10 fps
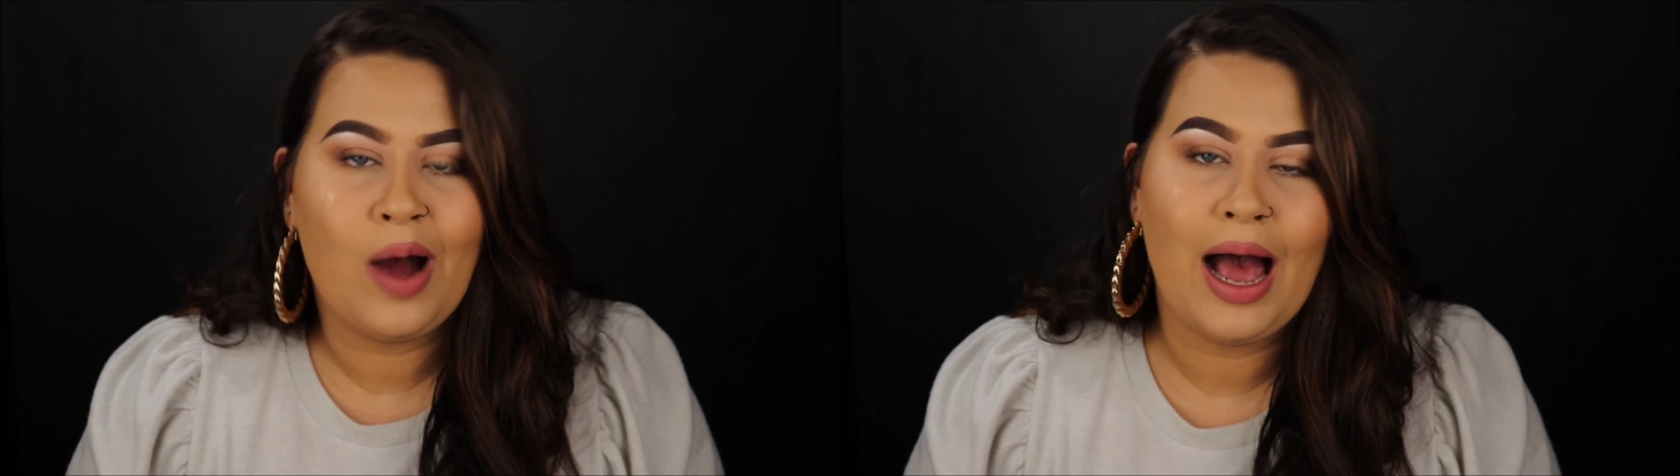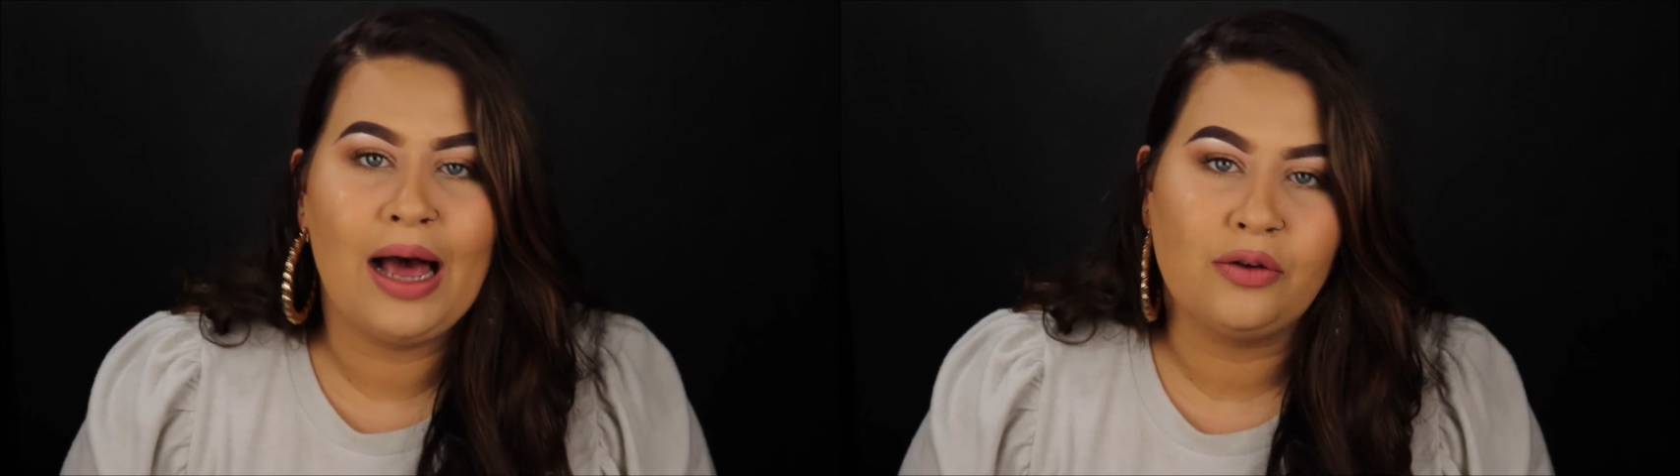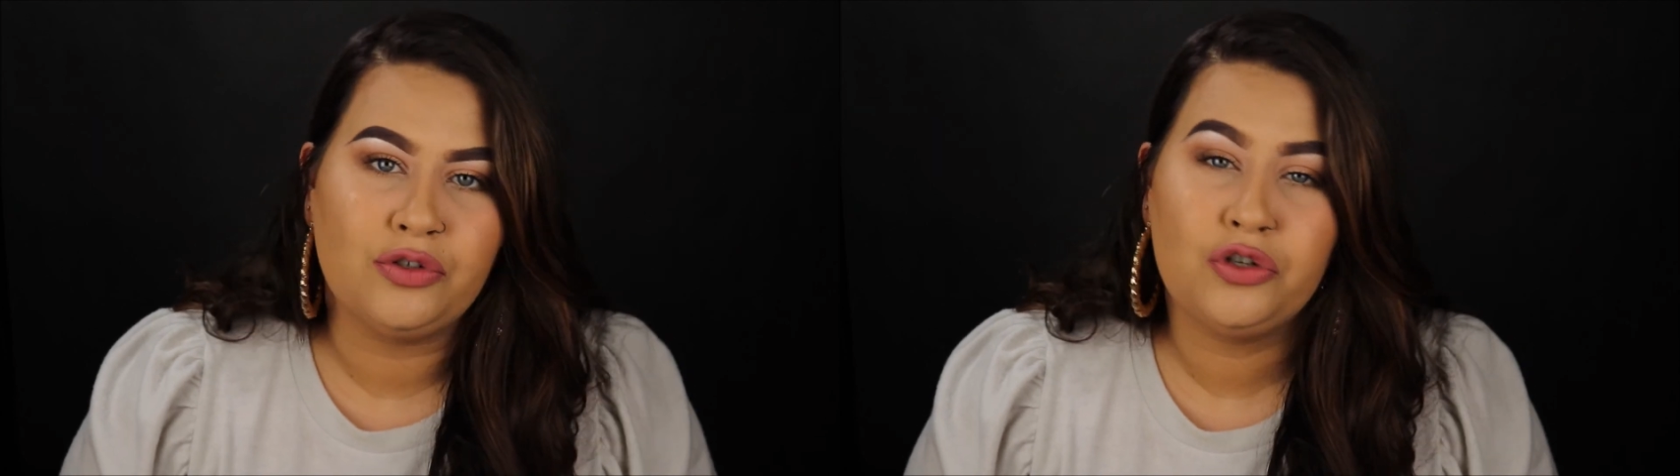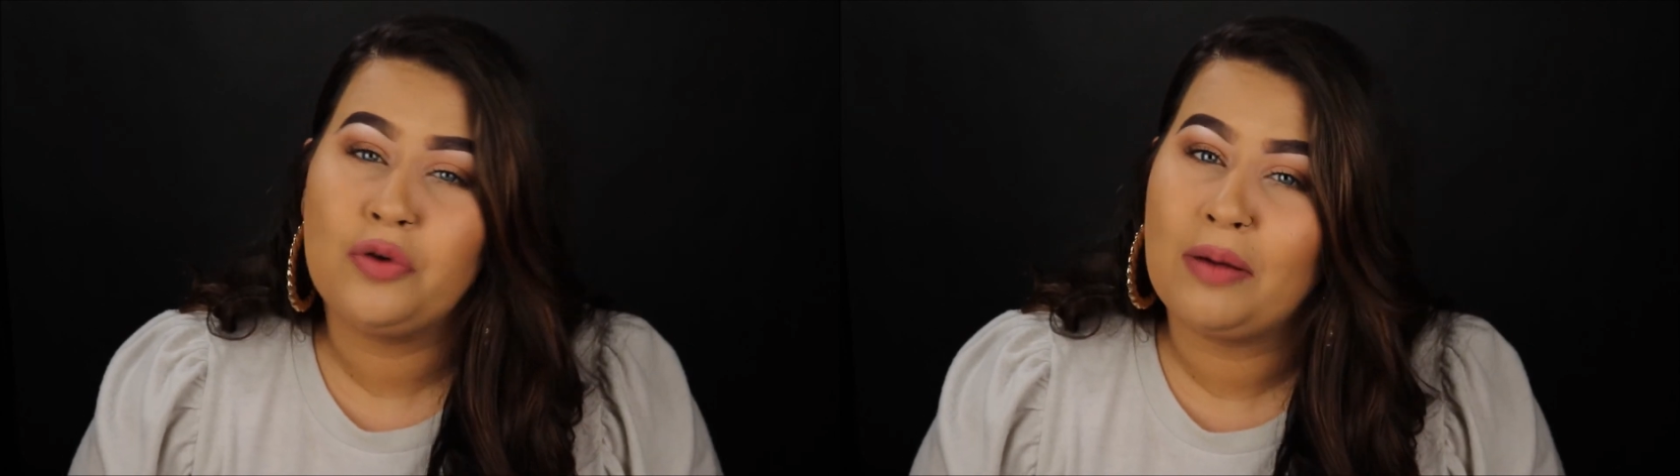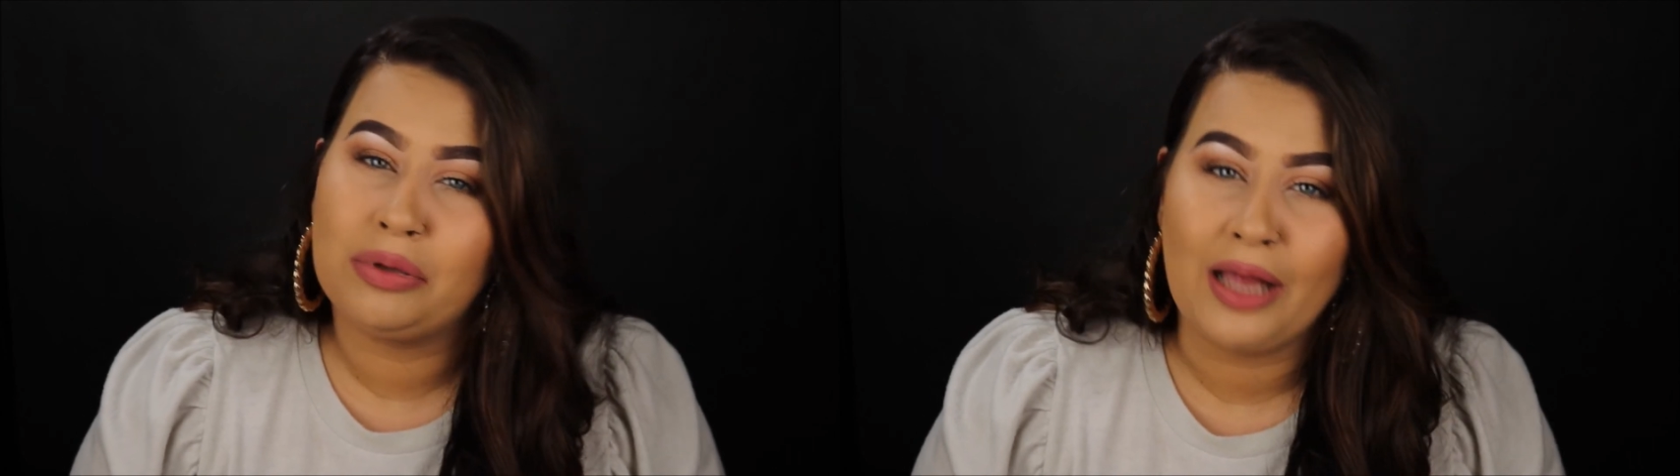how to
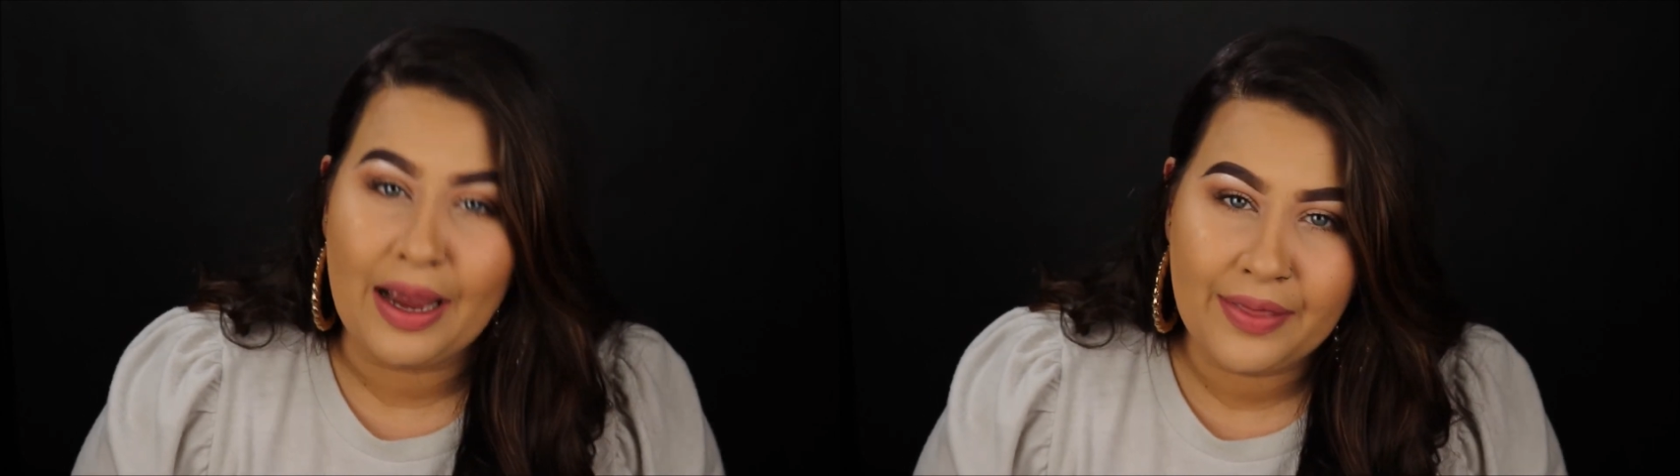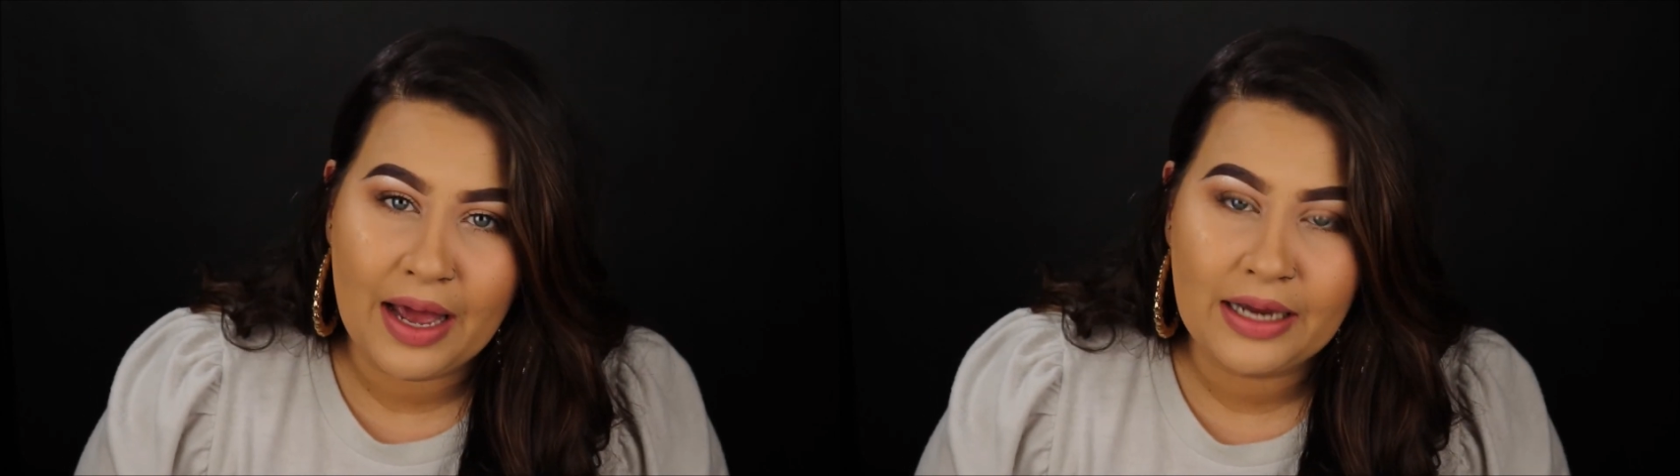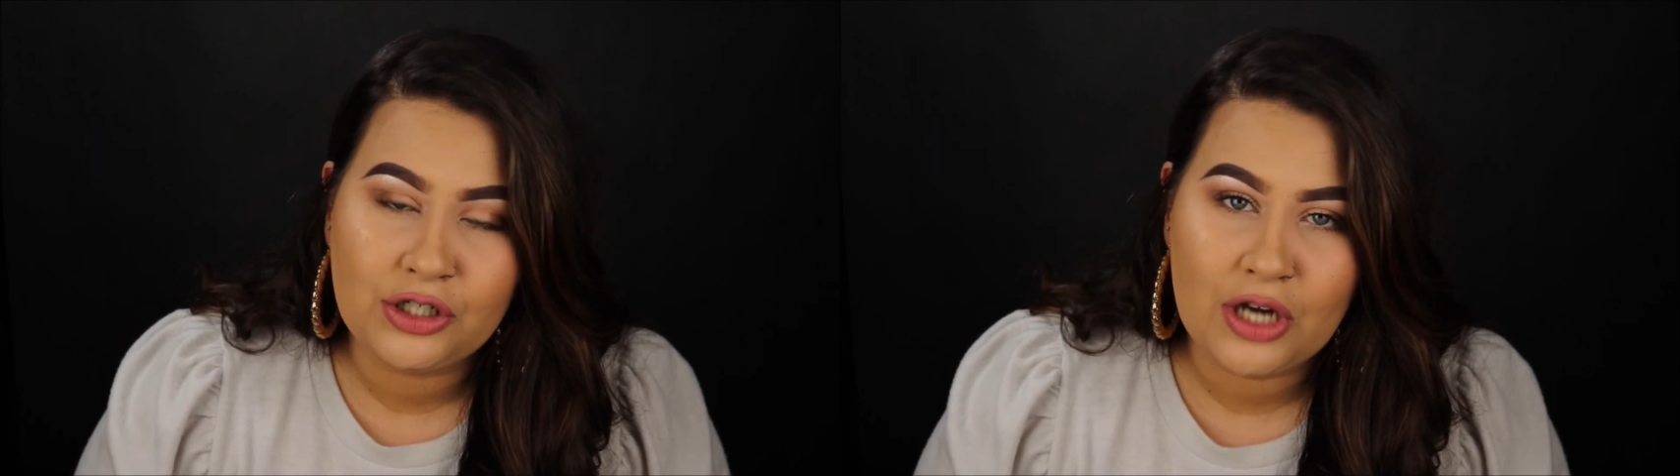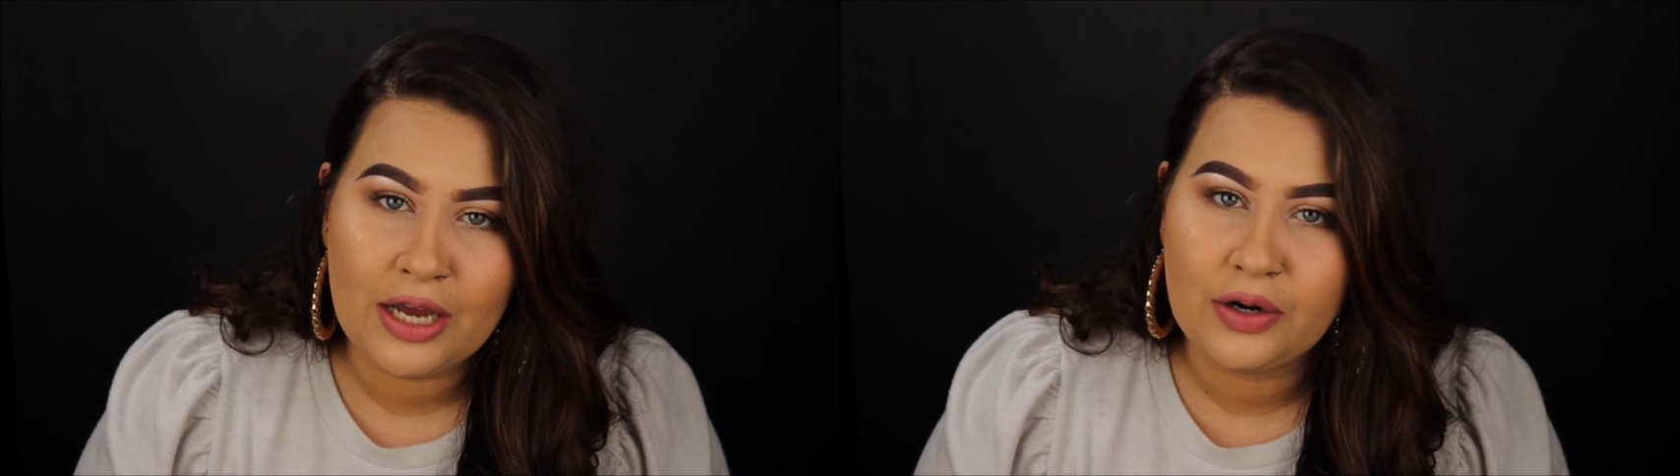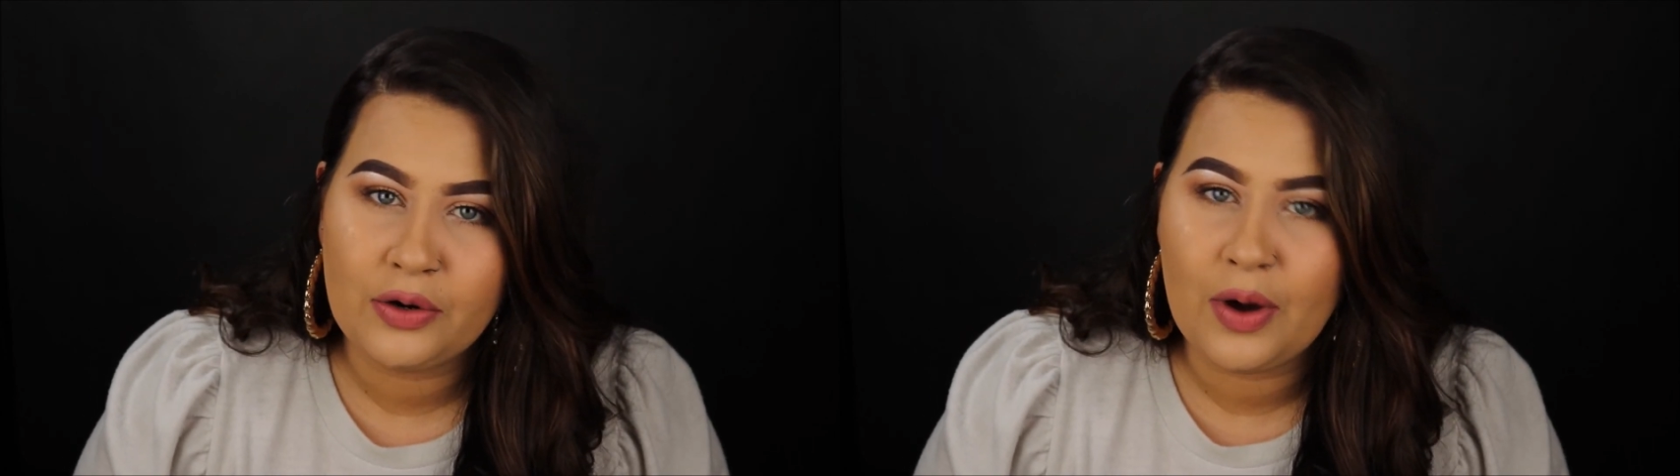apply the
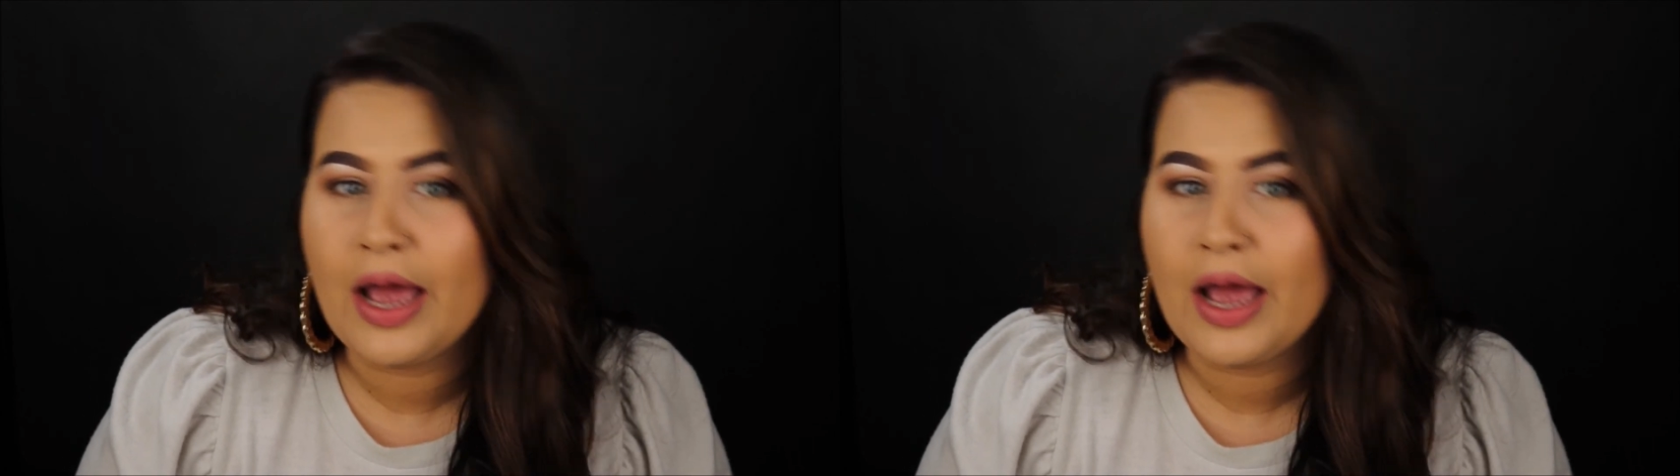eyeshadow